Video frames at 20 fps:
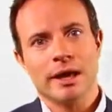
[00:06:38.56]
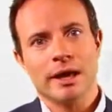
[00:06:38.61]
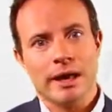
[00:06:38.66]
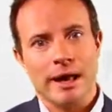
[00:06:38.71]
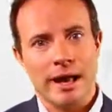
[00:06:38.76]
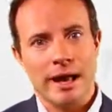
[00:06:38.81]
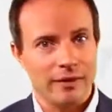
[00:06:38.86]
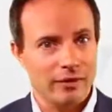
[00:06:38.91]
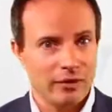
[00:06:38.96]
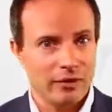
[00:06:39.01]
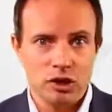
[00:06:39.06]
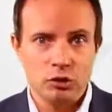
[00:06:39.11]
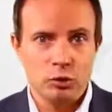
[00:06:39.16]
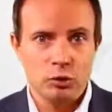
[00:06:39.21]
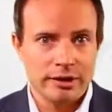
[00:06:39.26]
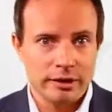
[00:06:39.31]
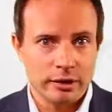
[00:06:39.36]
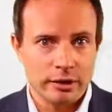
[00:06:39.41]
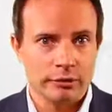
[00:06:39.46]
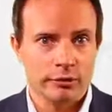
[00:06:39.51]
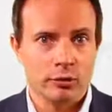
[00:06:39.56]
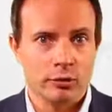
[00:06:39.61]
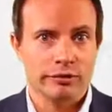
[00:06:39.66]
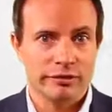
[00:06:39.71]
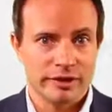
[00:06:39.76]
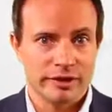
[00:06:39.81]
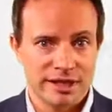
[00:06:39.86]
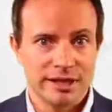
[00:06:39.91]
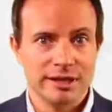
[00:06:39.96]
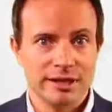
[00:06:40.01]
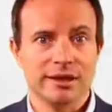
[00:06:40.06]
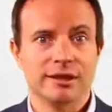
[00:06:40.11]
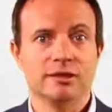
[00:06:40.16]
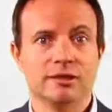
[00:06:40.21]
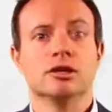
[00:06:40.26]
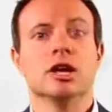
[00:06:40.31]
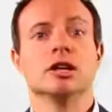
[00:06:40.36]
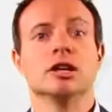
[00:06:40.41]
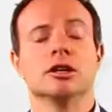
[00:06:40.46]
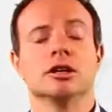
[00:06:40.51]
And this will therefore facilitate
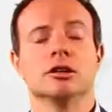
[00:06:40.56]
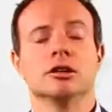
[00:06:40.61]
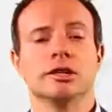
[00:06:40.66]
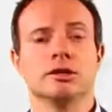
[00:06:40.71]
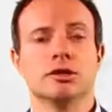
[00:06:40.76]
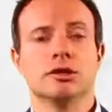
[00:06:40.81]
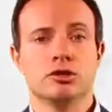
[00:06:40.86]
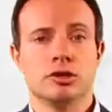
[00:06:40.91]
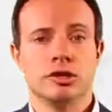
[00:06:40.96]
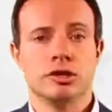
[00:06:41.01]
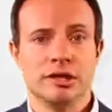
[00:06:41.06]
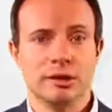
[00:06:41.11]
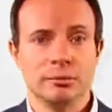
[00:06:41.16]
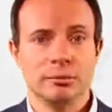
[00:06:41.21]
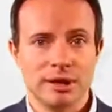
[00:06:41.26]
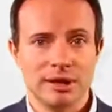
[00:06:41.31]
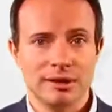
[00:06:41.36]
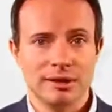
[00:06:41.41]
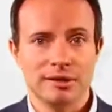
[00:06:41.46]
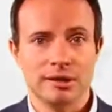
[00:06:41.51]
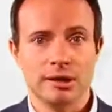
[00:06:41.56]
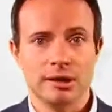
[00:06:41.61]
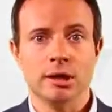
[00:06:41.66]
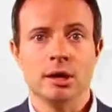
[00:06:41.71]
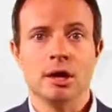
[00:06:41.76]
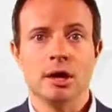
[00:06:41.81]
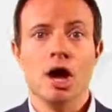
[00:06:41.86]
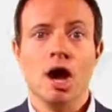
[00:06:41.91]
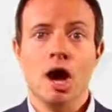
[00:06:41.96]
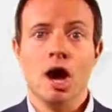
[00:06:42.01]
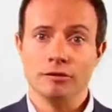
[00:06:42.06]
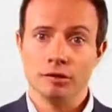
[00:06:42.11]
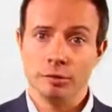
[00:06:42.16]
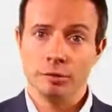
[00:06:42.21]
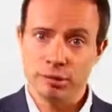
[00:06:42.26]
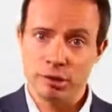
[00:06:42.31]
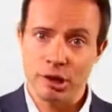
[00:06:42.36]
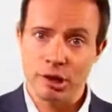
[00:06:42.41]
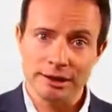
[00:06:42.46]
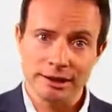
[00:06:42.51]
not only the traceability of the
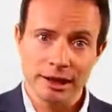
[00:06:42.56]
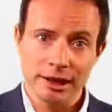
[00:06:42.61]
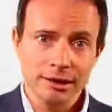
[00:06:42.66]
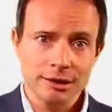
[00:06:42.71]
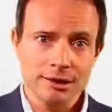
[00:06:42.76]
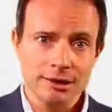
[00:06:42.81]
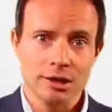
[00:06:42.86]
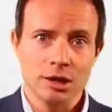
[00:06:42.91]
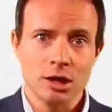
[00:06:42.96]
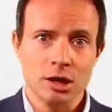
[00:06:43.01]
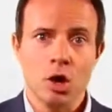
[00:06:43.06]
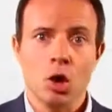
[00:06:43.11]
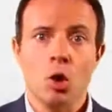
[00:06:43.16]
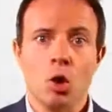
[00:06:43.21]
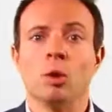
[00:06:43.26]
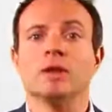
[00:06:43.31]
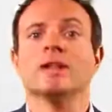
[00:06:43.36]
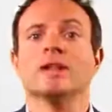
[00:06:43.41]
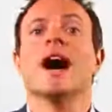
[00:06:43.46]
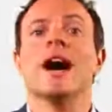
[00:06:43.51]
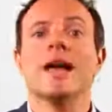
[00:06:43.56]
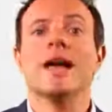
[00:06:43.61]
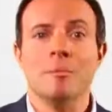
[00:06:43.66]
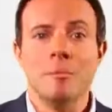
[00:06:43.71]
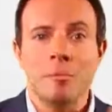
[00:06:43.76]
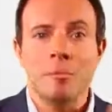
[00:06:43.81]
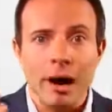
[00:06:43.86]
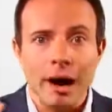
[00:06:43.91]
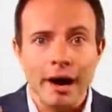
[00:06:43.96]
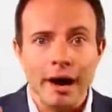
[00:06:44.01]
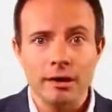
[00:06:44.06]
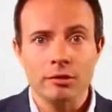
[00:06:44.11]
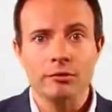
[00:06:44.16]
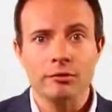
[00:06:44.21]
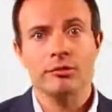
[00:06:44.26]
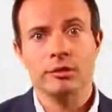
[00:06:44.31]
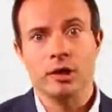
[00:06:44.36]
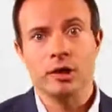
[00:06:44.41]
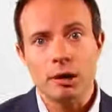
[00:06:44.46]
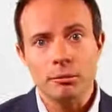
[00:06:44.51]
products, what I am buying
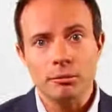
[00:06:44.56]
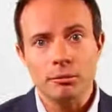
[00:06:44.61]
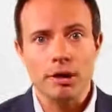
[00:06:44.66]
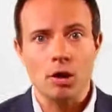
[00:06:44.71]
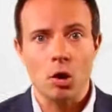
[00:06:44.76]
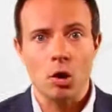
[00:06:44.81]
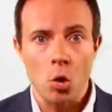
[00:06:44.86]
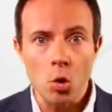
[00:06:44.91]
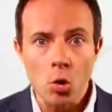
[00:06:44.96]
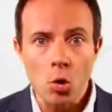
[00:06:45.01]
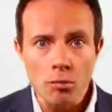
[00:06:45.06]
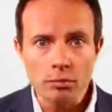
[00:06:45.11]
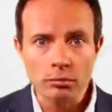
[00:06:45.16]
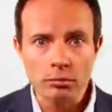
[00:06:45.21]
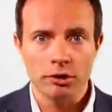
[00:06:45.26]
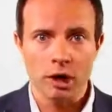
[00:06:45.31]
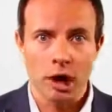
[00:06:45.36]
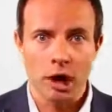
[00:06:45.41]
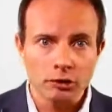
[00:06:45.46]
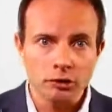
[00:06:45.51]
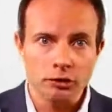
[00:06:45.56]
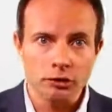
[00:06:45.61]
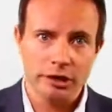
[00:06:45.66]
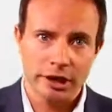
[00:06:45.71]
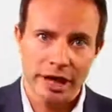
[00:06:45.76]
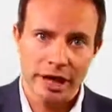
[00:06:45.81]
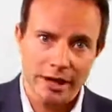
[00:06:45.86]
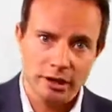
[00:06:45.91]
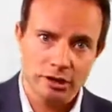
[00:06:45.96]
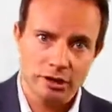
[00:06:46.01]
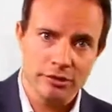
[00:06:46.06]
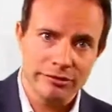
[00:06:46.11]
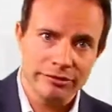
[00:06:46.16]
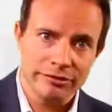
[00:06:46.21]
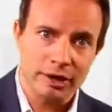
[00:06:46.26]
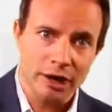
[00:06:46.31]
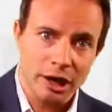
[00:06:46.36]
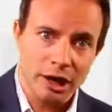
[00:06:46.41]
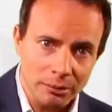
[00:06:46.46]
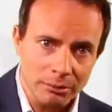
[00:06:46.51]
from and whom, down to the actual
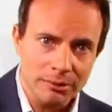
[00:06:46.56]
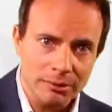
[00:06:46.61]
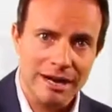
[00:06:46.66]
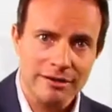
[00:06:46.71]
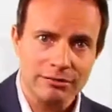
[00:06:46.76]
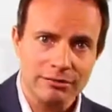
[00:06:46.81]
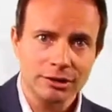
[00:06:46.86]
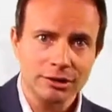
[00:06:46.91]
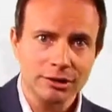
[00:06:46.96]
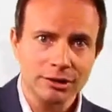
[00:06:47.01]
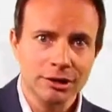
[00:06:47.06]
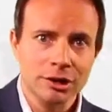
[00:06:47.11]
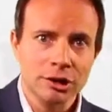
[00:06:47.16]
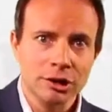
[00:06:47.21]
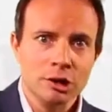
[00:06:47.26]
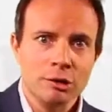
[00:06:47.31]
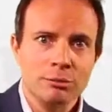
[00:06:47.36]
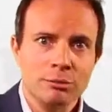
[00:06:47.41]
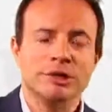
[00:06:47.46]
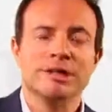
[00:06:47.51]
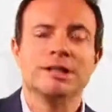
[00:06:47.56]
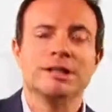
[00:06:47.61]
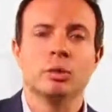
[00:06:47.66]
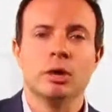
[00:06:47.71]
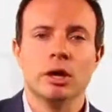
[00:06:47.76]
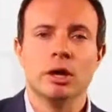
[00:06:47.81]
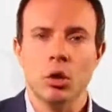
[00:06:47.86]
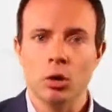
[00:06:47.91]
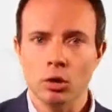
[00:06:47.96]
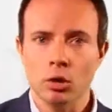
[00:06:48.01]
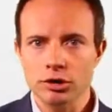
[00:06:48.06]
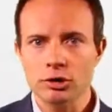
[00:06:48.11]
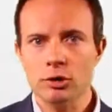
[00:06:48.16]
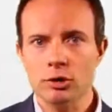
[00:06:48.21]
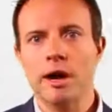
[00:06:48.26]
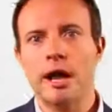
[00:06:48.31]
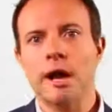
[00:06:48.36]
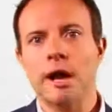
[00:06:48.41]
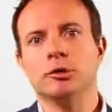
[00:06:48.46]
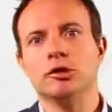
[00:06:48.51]
farm level, but it will also
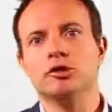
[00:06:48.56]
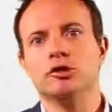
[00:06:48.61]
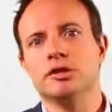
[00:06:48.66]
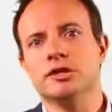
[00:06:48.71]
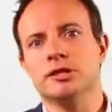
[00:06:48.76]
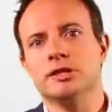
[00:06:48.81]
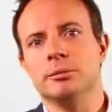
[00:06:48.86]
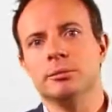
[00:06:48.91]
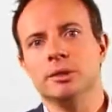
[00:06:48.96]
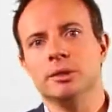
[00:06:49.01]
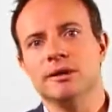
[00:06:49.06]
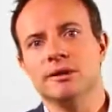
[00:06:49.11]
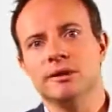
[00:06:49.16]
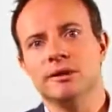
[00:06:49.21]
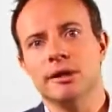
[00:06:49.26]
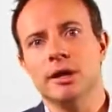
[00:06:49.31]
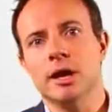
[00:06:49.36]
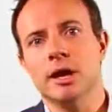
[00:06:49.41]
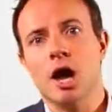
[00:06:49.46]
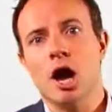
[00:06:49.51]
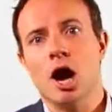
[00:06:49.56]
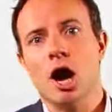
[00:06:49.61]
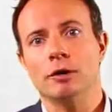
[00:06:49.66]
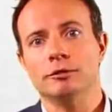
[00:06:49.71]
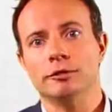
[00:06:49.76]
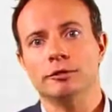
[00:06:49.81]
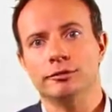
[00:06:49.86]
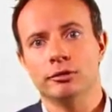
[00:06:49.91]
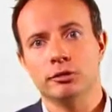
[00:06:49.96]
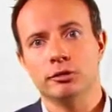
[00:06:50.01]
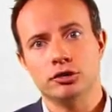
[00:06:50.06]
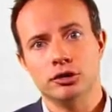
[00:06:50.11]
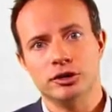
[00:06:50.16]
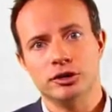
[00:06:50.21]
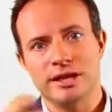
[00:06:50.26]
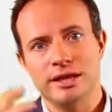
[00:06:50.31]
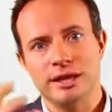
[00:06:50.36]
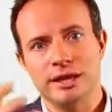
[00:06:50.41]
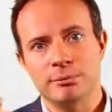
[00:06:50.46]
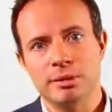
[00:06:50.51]
help the traceability of the full
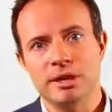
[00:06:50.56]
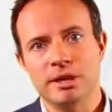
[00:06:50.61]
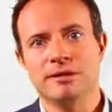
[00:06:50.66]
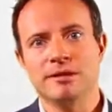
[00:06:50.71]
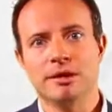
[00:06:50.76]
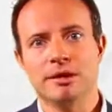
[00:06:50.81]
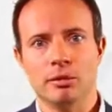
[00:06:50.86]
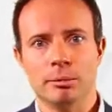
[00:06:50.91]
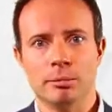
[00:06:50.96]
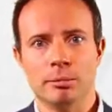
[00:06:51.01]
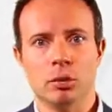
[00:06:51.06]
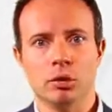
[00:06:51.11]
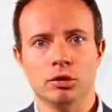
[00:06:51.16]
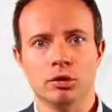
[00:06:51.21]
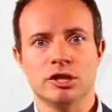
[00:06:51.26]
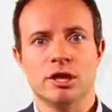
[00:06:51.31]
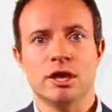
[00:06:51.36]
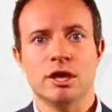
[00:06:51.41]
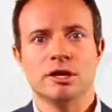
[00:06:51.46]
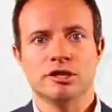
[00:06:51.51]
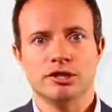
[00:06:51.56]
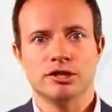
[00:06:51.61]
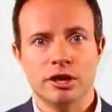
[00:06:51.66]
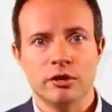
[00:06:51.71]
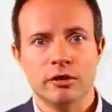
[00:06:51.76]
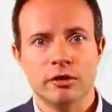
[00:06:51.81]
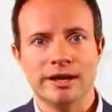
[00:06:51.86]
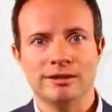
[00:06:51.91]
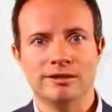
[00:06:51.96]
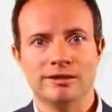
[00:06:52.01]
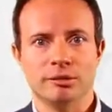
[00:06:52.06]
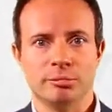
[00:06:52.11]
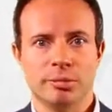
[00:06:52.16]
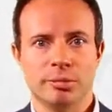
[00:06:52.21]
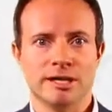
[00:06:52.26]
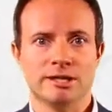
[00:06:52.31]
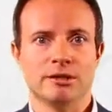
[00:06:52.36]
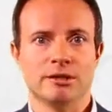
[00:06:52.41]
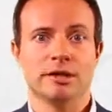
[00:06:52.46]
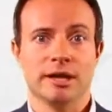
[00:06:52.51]
sustainability reports generated
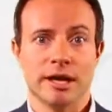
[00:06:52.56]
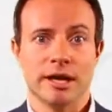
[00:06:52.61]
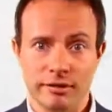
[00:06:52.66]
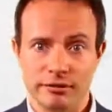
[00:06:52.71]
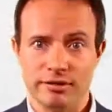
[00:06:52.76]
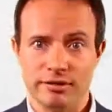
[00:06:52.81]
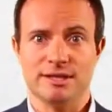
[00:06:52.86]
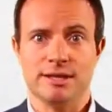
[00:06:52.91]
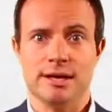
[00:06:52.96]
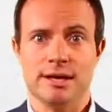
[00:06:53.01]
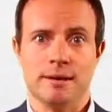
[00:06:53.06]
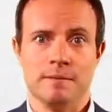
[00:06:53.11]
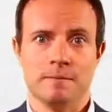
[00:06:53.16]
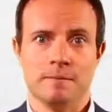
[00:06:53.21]
based on the FSA.